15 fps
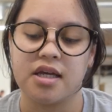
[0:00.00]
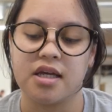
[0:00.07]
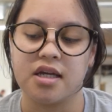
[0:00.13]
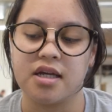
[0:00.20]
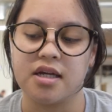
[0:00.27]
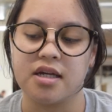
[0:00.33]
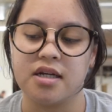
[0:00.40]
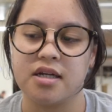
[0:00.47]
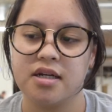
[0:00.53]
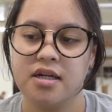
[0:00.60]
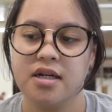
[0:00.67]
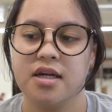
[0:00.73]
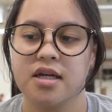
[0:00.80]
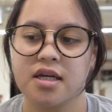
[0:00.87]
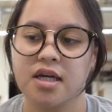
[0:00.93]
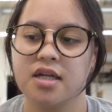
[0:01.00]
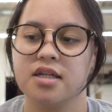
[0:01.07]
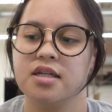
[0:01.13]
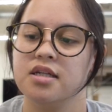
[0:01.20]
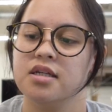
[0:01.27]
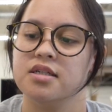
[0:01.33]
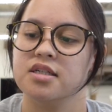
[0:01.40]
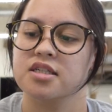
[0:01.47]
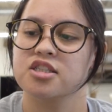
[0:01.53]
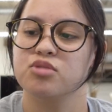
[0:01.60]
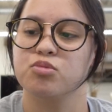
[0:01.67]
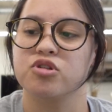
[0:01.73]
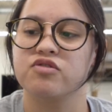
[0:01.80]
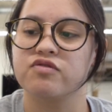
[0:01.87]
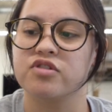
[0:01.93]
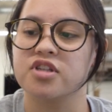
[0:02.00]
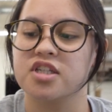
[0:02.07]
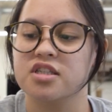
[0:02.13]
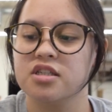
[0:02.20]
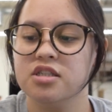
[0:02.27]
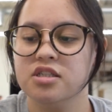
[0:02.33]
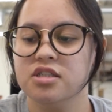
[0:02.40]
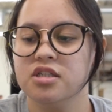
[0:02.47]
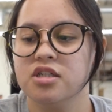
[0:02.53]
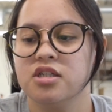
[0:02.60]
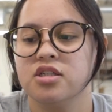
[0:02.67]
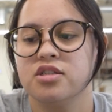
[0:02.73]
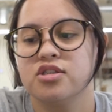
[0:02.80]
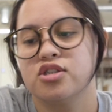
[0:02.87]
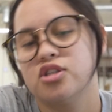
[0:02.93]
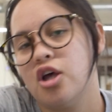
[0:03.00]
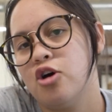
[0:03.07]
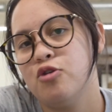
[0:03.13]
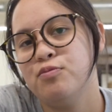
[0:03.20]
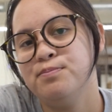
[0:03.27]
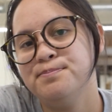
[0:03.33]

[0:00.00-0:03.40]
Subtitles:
and I kind of need an expert for this. So